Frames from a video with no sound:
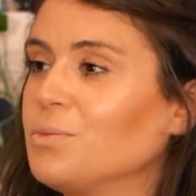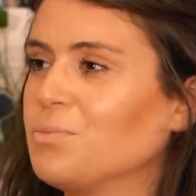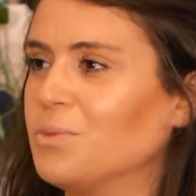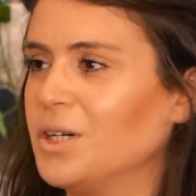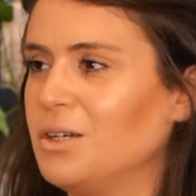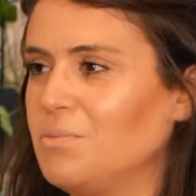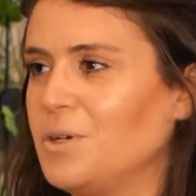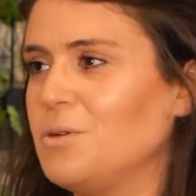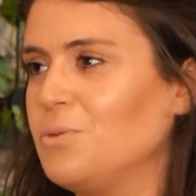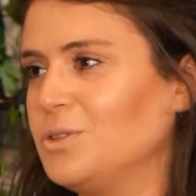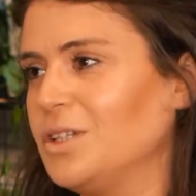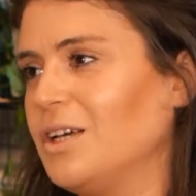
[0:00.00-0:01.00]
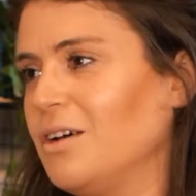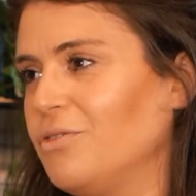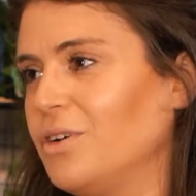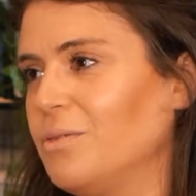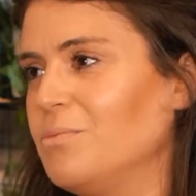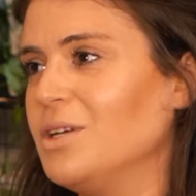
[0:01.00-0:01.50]
Bringing people
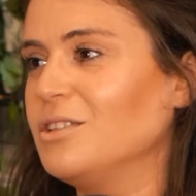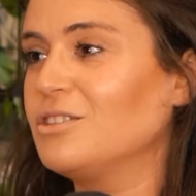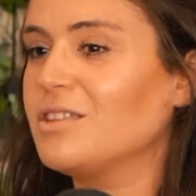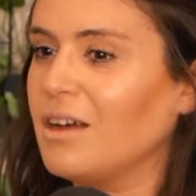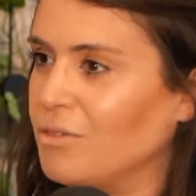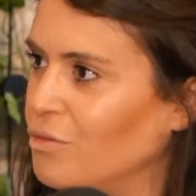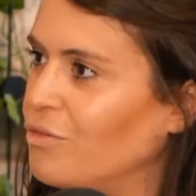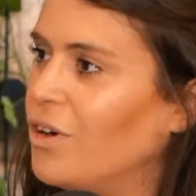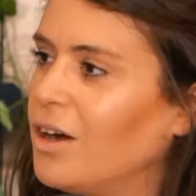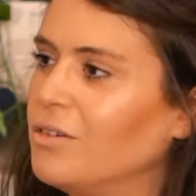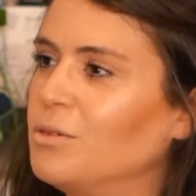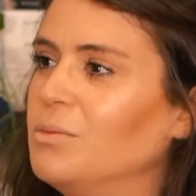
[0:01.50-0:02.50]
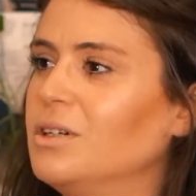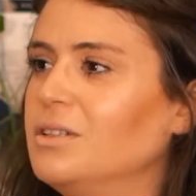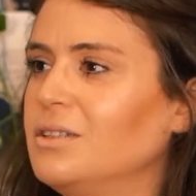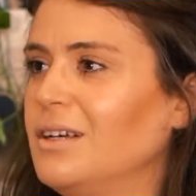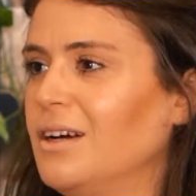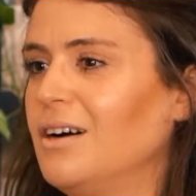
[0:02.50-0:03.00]
together means their environment.
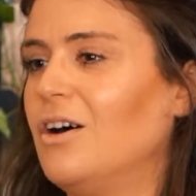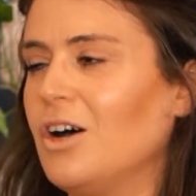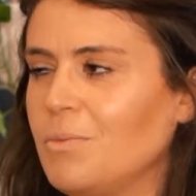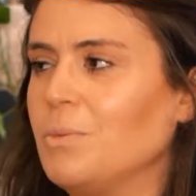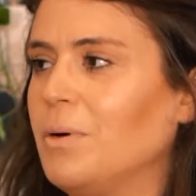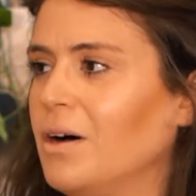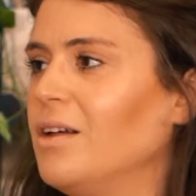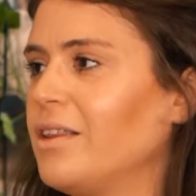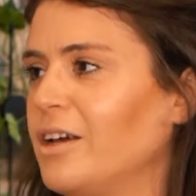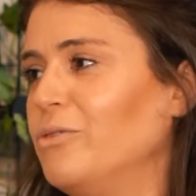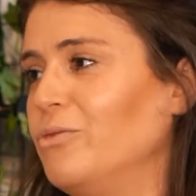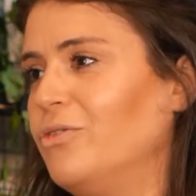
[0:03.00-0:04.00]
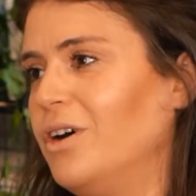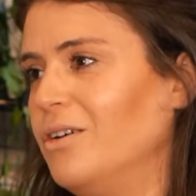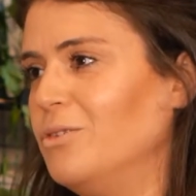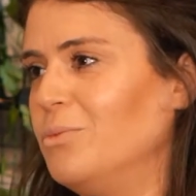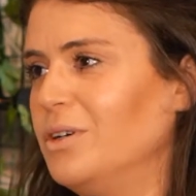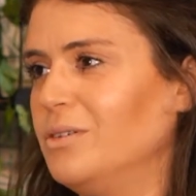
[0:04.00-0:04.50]
I'm a part of their
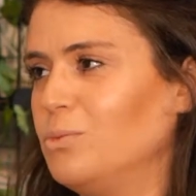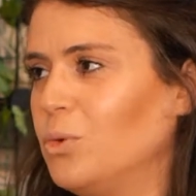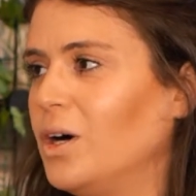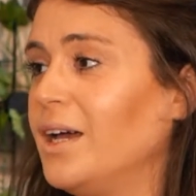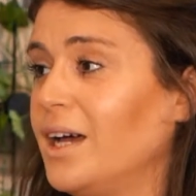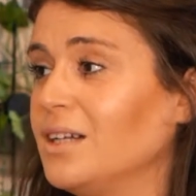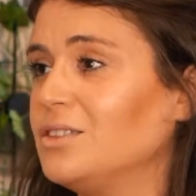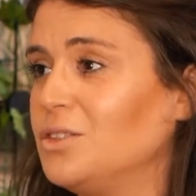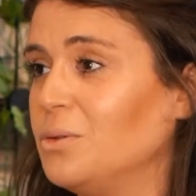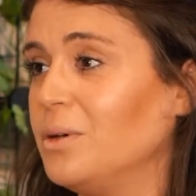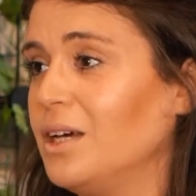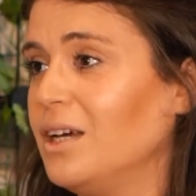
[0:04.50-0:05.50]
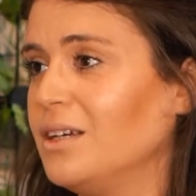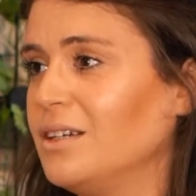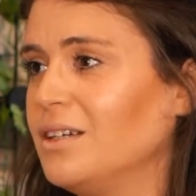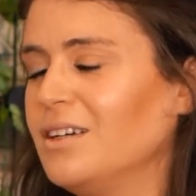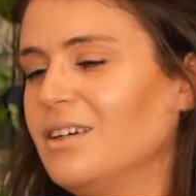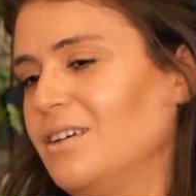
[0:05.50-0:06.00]
environment. What I add to it,
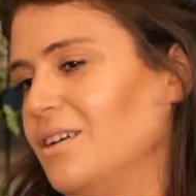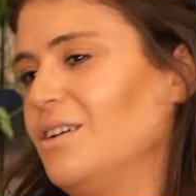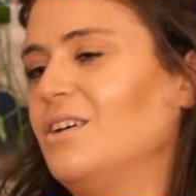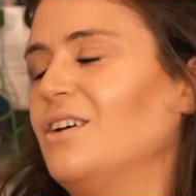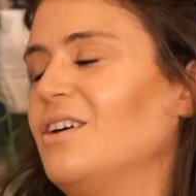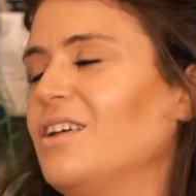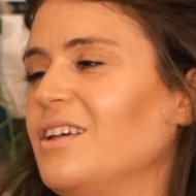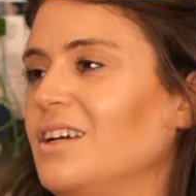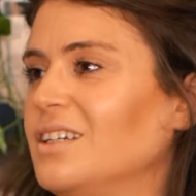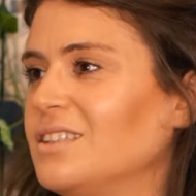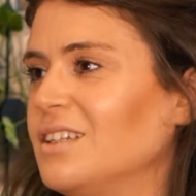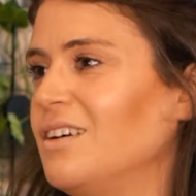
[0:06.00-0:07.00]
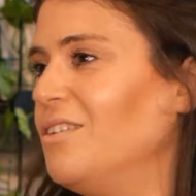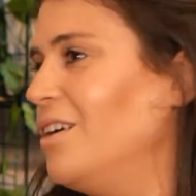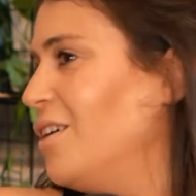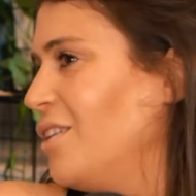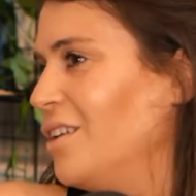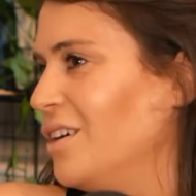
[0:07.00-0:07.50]
I think
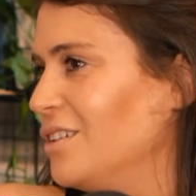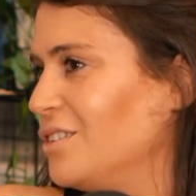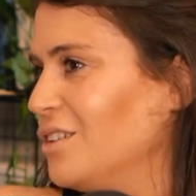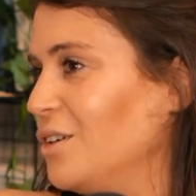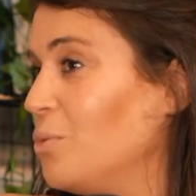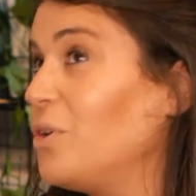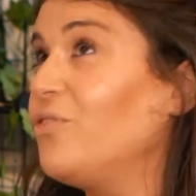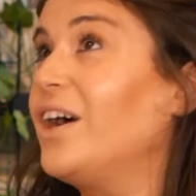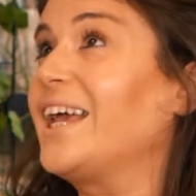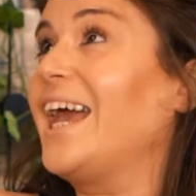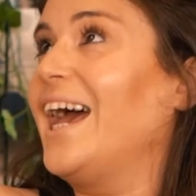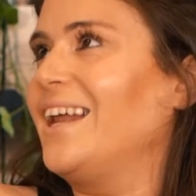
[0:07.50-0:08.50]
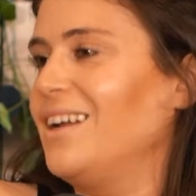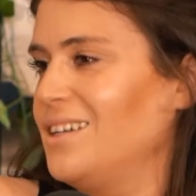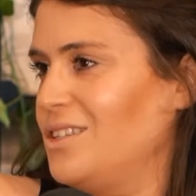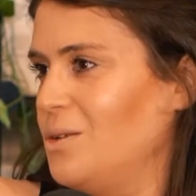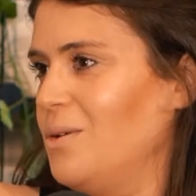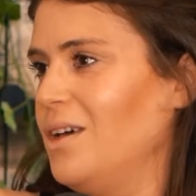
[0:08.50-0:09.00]
is good. If I can add
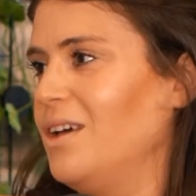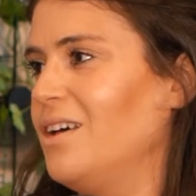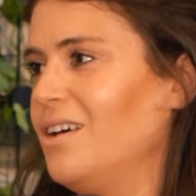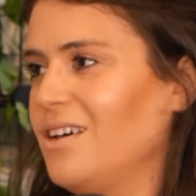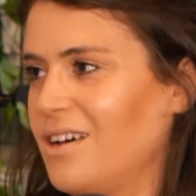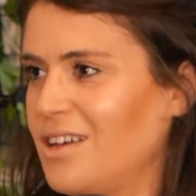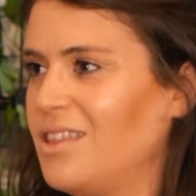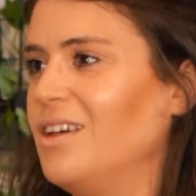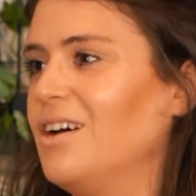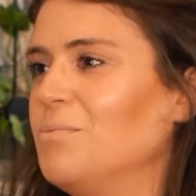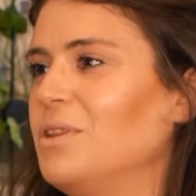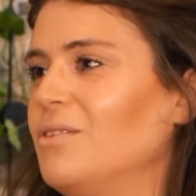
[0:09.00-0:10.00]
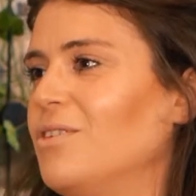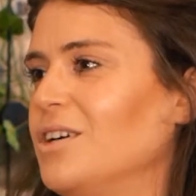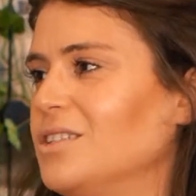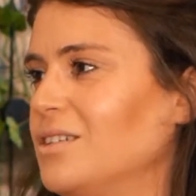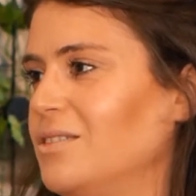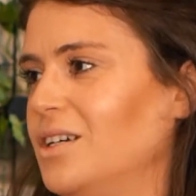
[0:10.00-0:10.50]
to it, I think I'm in the right
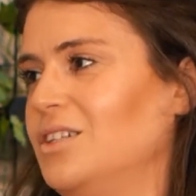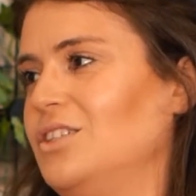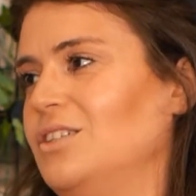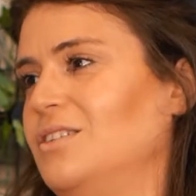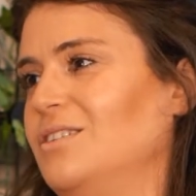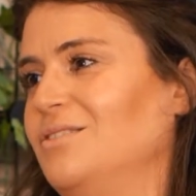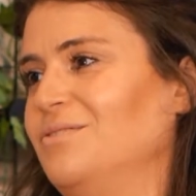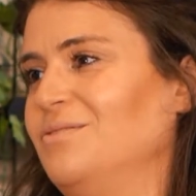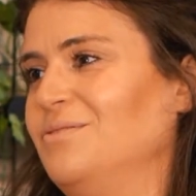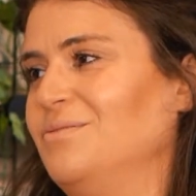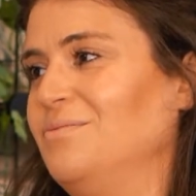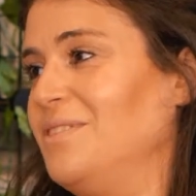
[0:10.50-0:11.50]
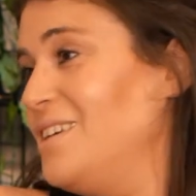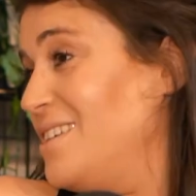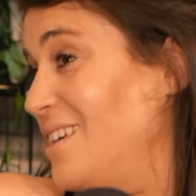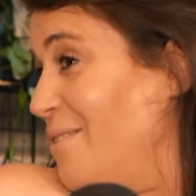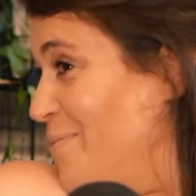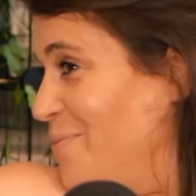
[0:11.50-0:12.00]
direction. That's it.